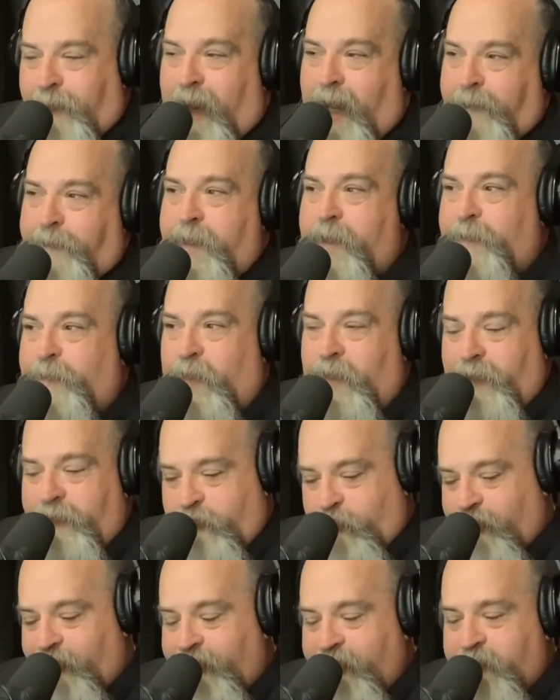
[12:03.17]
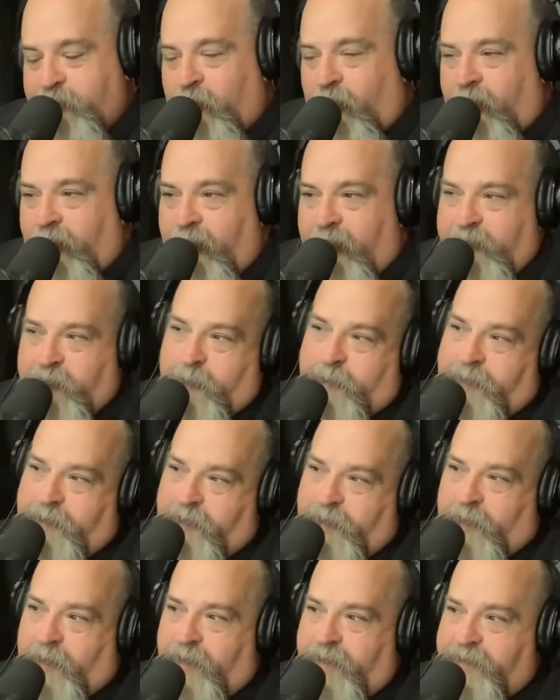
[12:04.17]
my people, at least smart
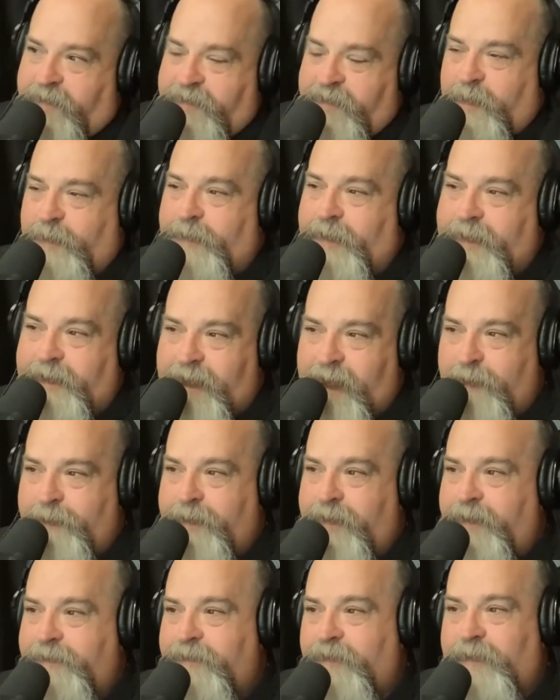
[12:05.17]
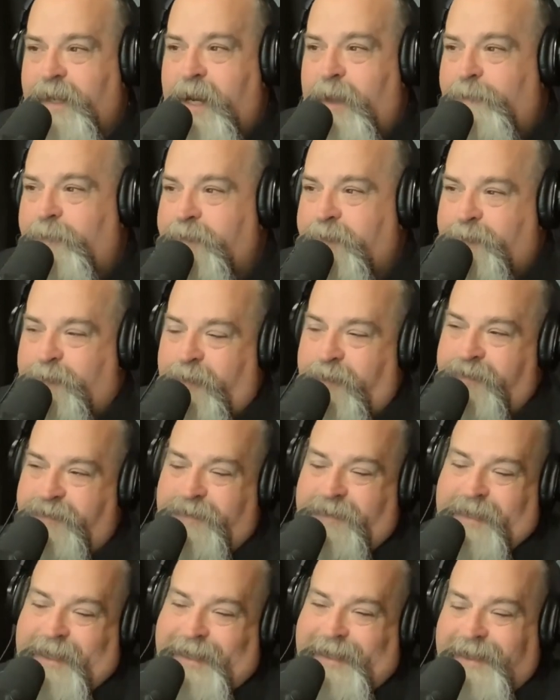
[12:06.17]
entrepreneurs and stuff like that. But uh, your average
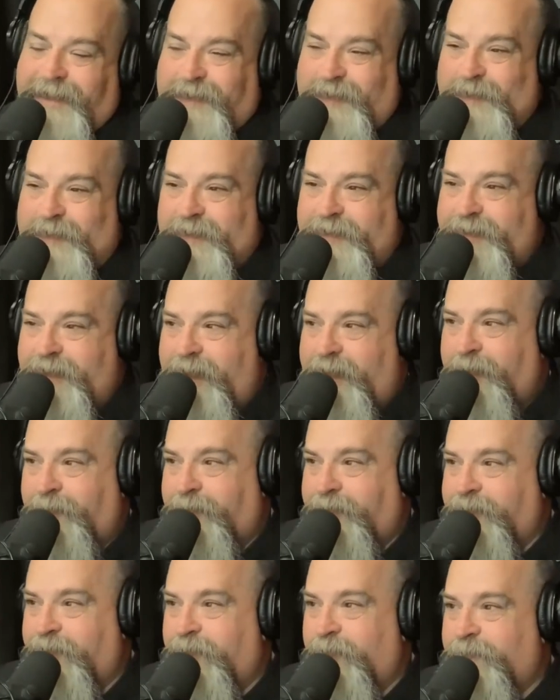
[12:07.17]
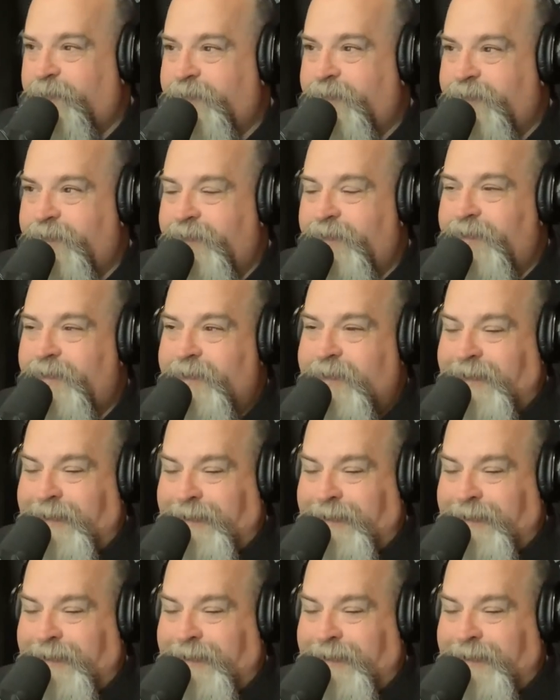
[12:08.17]
person, I could do without. I'm a little bit of.